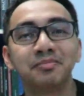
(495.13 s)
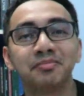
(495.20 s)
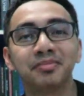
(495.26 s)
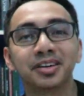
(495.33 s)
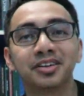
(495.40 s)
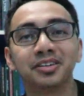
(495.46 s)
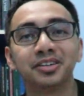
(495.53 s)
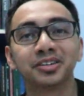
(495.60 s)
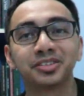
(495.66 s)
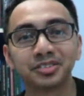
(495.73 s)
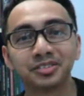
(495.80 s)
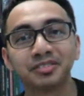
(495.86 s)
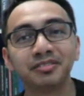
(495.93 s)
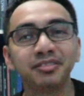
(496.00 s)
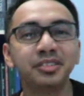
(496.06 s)
because,
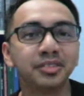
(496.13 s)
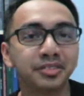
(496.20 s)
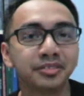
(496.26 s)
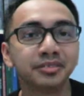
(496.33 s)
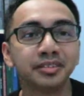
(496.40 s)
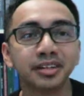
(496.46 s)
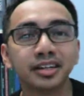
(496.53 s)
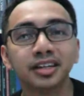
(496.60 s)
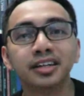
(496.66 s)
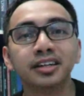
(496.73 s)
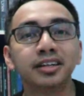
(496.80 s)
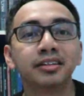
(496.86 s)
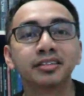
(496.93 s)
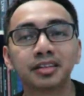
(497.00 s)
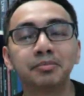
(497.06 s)
you know,
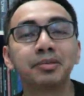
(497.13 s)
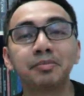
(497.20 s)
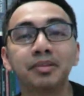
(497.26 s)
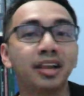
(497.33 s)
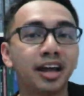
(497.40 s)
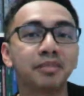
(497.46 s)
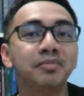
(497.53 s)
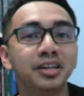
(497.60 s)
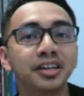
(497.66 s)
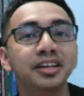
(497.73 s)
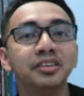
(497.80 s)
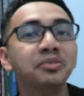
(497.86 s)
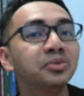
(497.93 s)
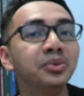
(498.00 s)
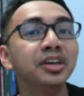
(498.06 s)
some people like
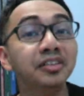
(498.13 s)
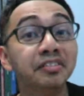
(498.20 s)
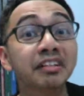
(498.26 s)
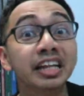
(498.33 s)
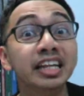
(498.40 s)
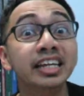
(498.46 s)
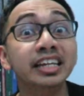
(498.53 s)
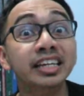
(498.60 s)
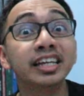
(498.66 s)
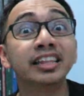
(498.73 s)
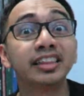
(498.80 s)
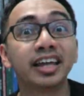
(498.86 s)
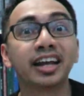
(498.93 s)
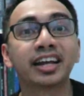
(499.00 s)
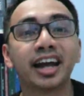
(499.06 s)
me, we really need
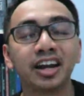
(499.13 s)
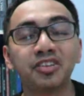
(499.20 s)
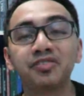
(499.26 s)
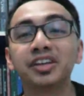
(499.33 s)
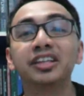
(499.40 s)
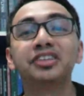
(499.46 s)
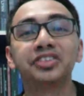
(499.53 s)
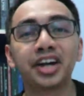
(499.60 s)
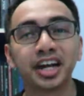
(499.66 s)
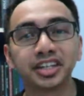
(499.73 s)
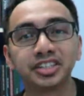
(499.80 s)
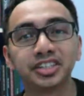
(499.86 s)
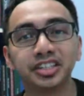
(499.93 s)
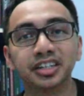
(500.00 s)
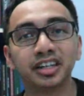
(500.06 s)
that kind of
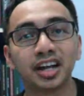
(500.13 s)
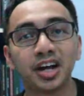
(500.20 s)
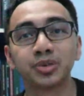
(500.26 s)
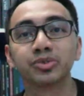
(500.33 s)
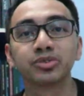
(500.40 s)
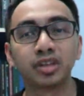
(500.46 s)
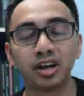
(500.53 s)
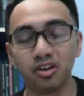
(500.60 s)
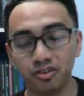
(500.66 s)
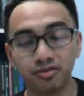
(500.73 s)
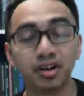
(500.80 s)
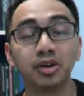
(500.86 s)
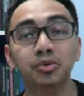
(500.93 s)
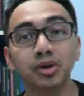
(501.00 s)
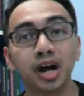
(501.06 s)
interaction outside of
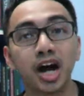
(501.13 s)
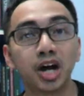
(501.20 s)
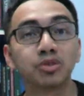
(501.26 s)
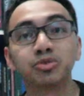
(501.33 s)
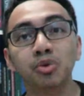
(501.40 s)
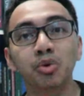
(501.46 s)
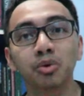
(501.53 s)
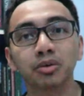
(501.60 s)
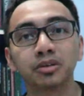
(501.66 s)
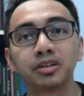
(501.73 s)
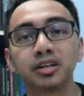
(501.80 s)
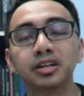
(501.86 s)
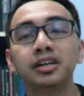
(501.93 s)
our household,